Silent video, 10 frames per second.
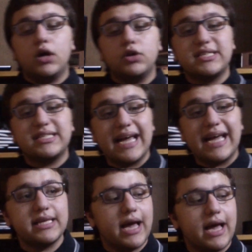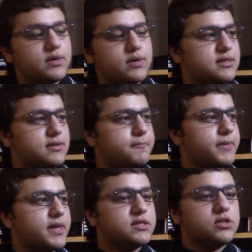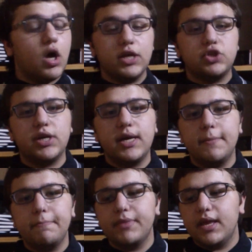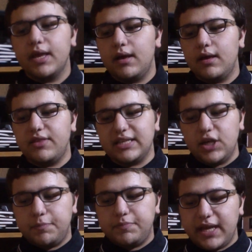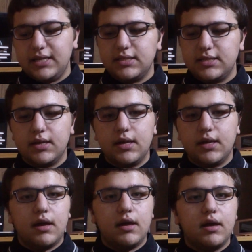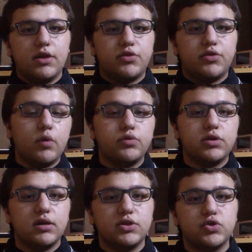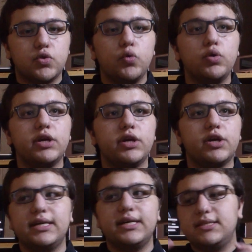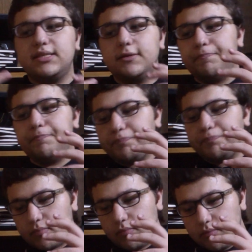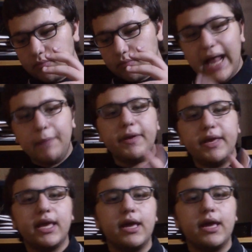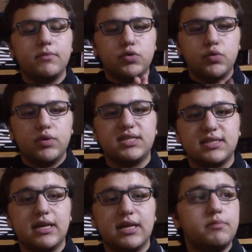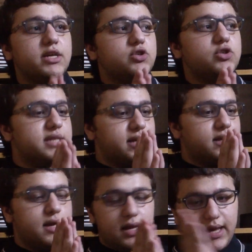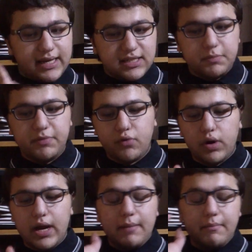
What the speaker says: understanding, how is his knowledge that he obtained throughout the school year is helping him do this exam. They're just saying, like I said before,